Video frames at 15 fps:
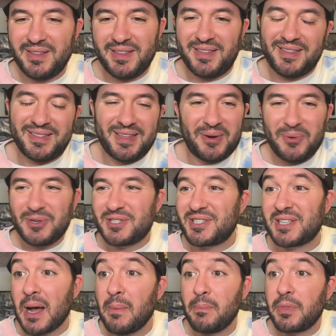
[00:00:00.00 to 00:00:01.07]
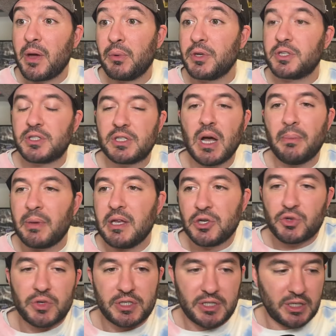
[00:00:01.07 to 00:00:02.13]
there was some
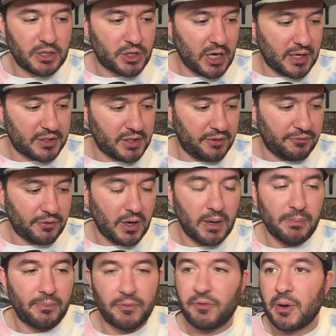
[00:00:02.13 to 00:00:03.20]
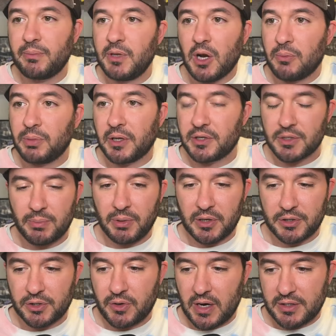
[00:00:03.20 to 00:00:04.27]
interest in Chauncey from you know,
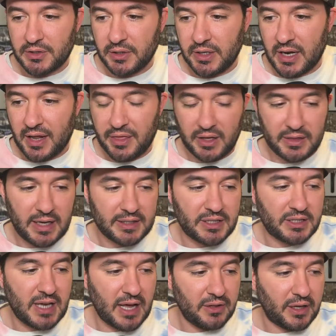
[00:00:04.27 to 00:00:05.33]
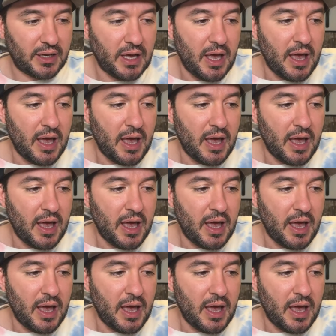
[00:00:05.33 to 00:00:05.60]
players across the league, and I think that's telling.